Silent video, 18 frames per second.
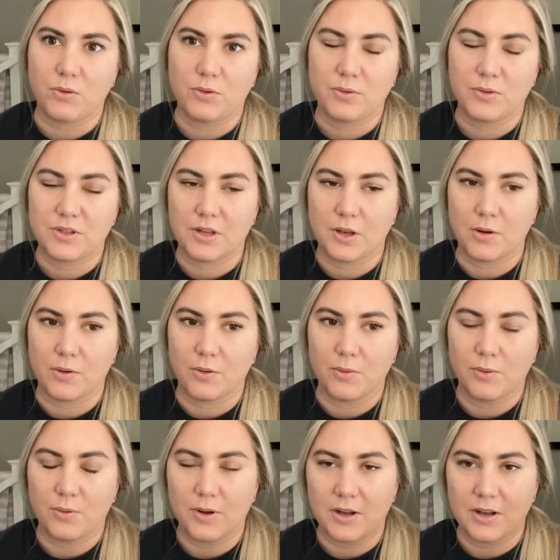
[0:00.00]
So
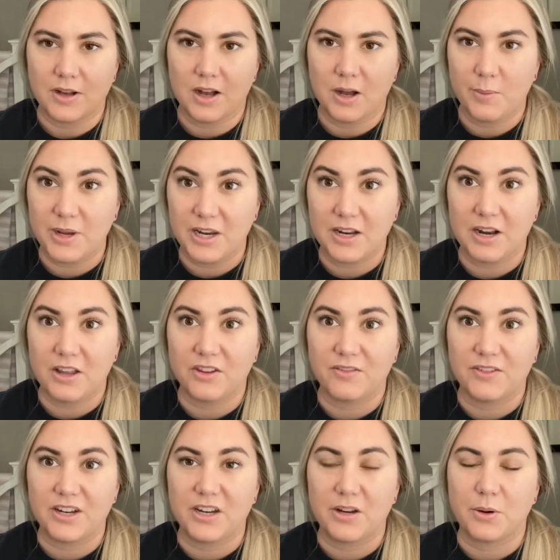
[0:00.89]
I'll make another
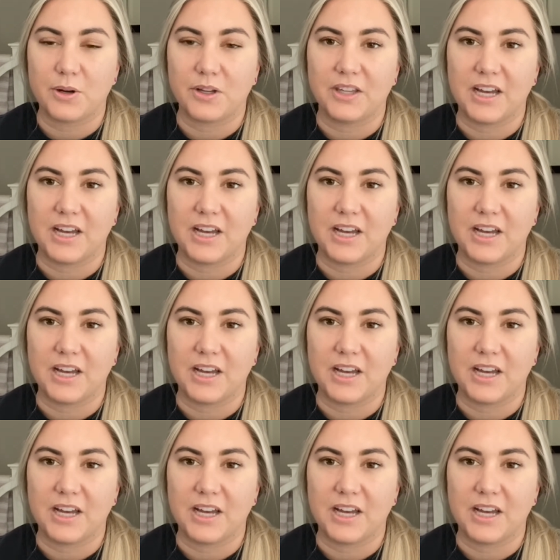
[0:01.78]
video on